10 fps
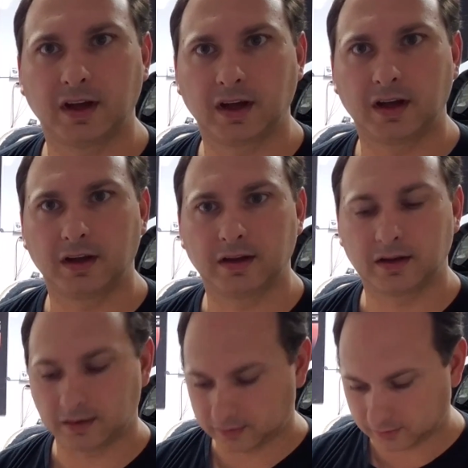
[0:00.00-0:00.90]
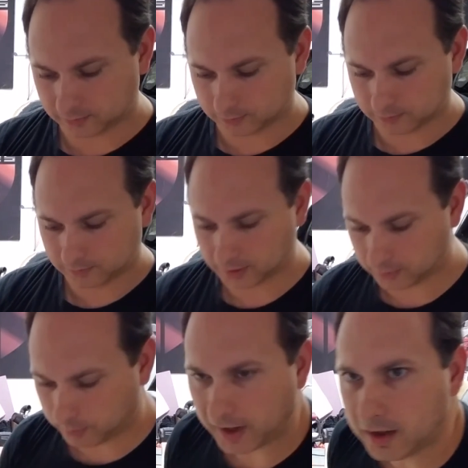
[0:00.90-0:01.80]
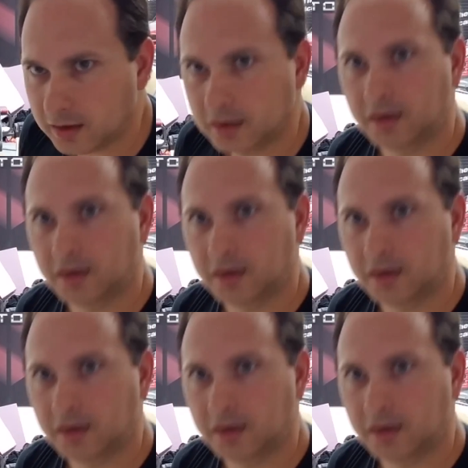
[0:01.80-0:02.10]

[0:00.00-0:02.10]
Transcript: a new pad